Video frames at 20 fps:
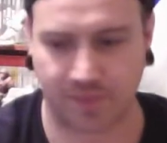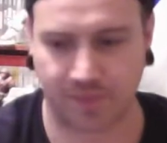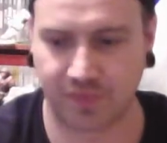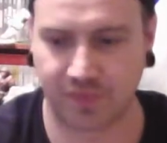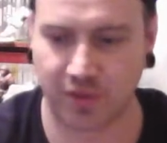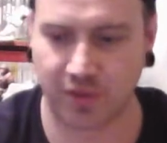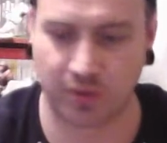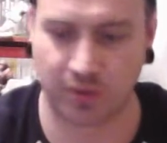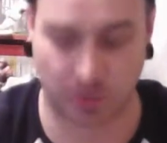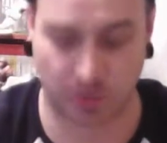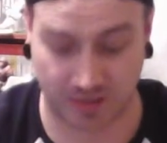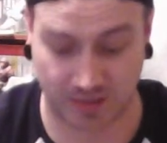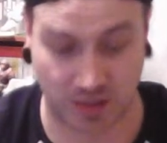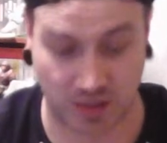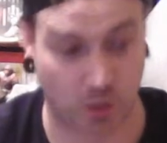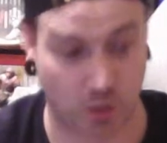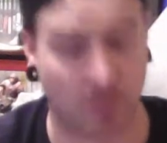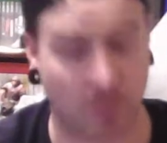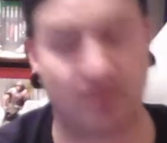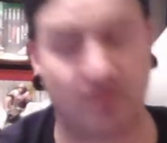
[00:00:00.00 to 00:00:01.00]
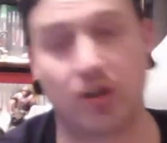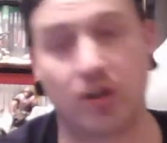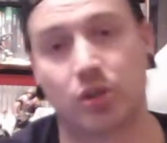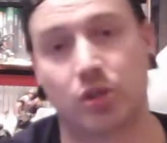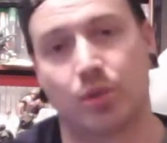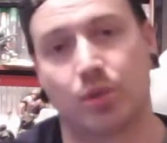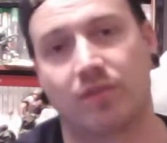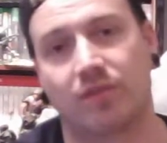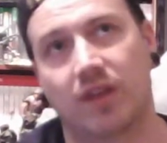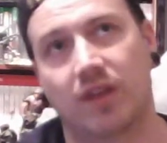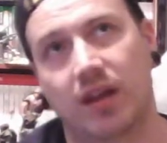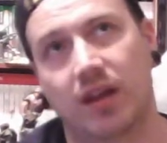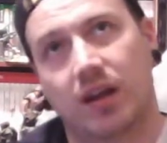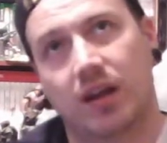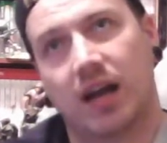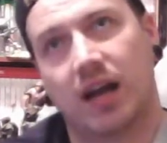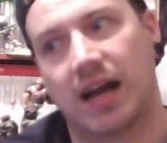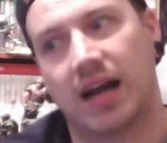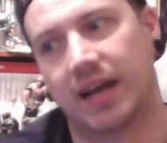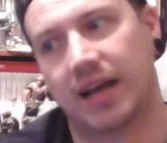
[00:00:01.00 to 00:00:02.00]
which will be sold with Virtua
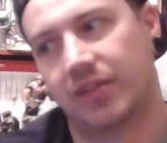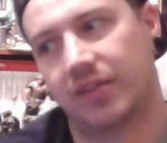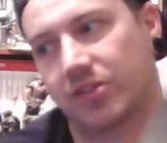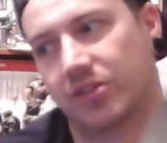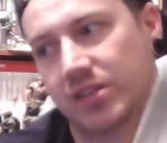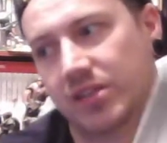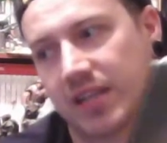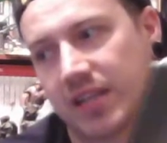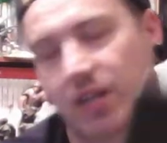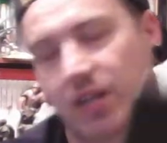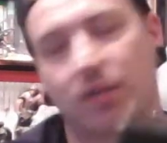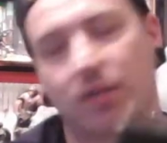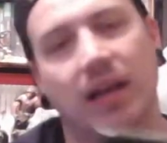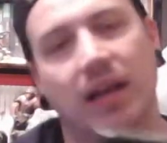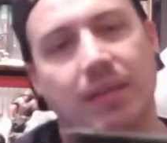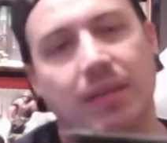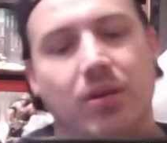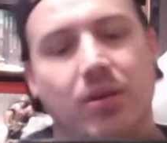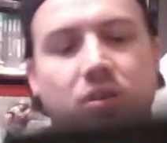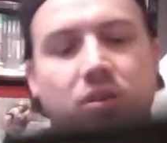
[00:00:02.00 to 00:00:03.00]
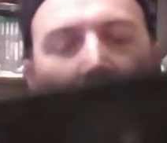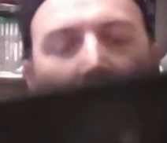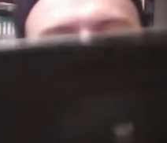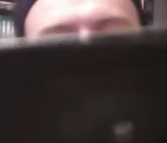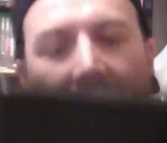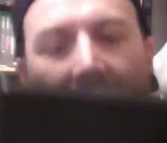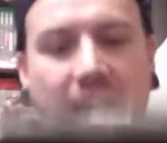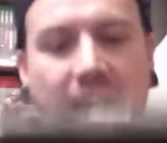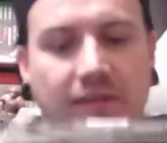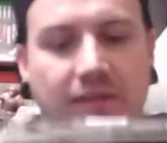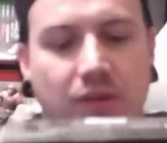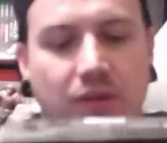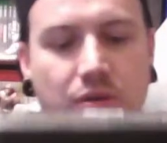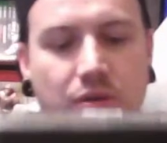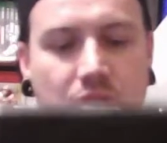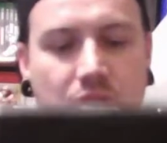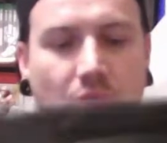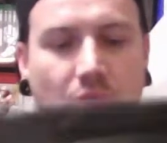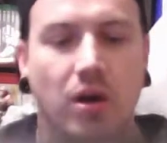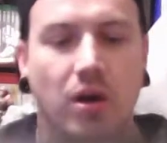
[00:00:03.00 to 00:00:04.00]
Fighter and the Sega Rally, because I already have
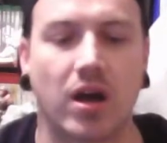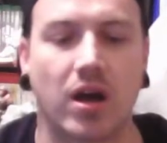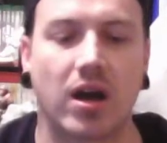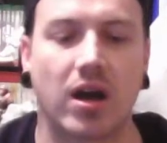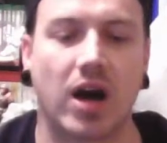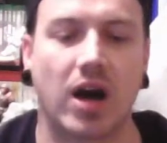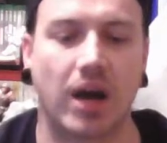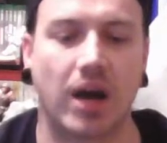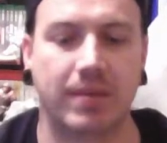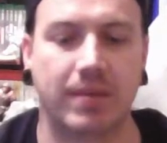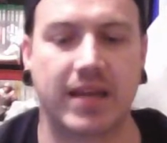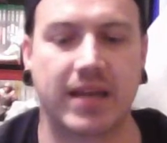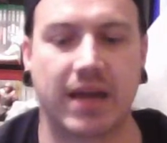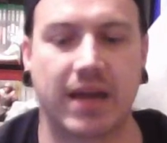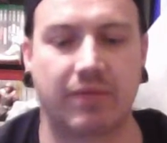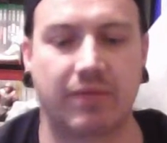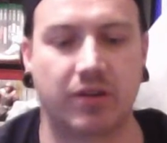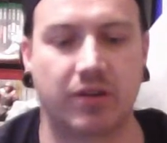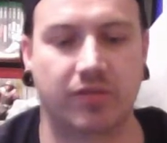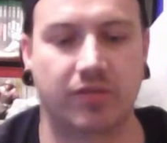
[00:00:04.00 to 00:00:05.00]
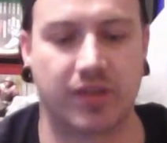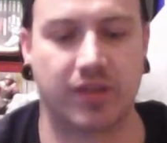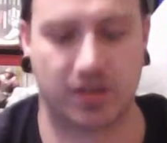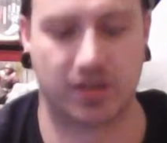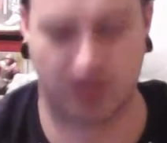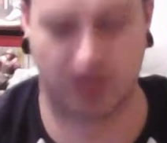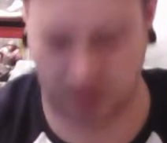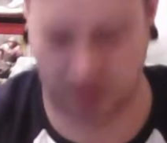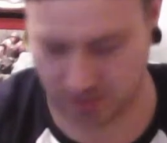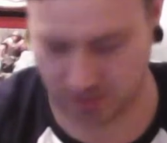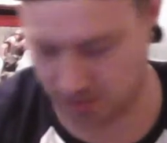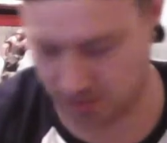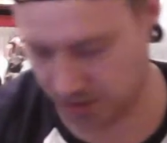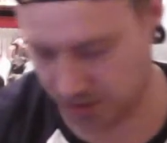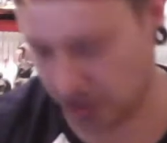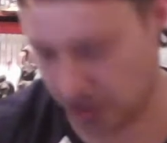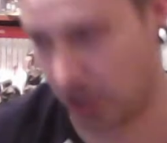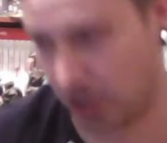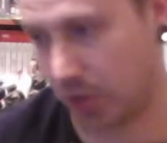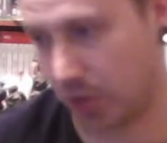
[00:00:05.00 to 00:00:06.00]
those. So I'll be getting rid of this.
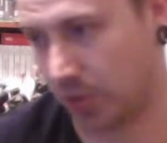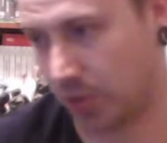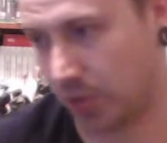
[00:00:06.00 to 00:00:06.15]
So